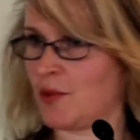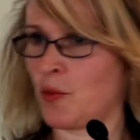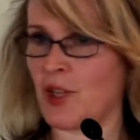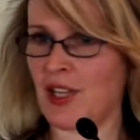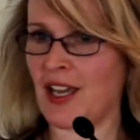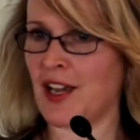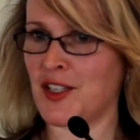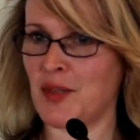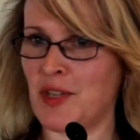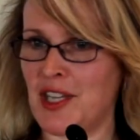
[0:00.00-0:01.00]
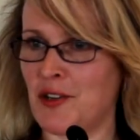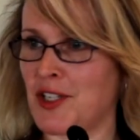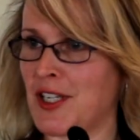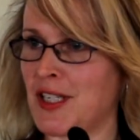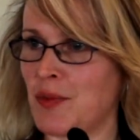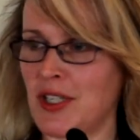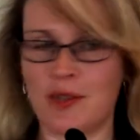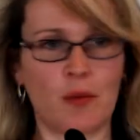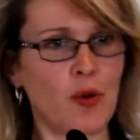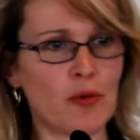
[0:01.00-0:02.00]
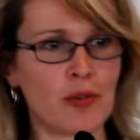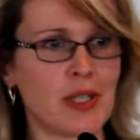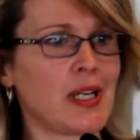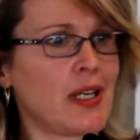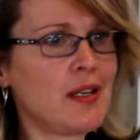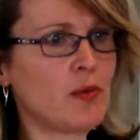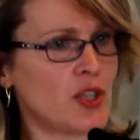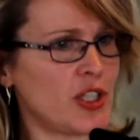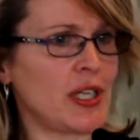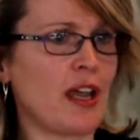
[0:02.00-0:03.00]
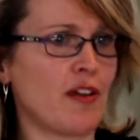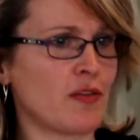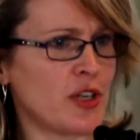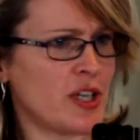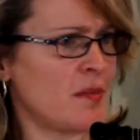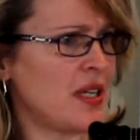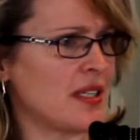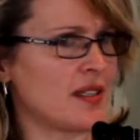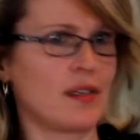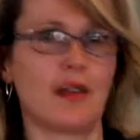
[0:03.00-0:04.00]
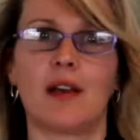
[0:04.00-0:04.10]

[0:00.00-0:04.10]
when they asked them in their assessments, what do you love? What do you miss?